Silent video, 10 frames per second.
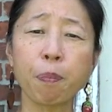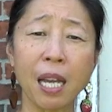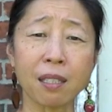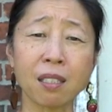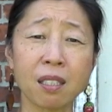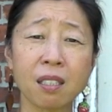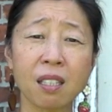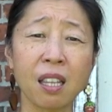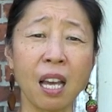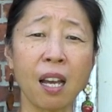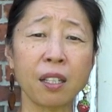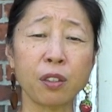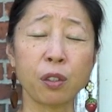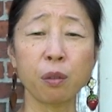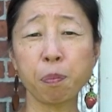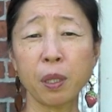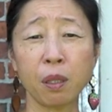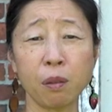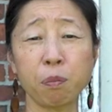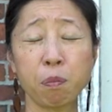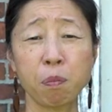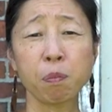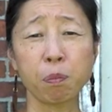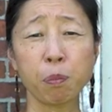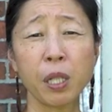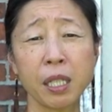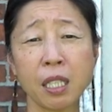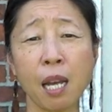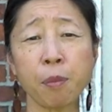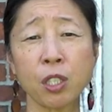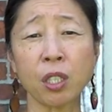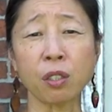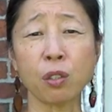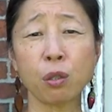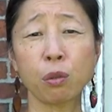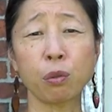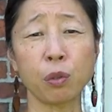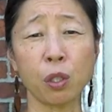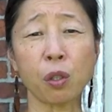pests that could be pretty damaging to your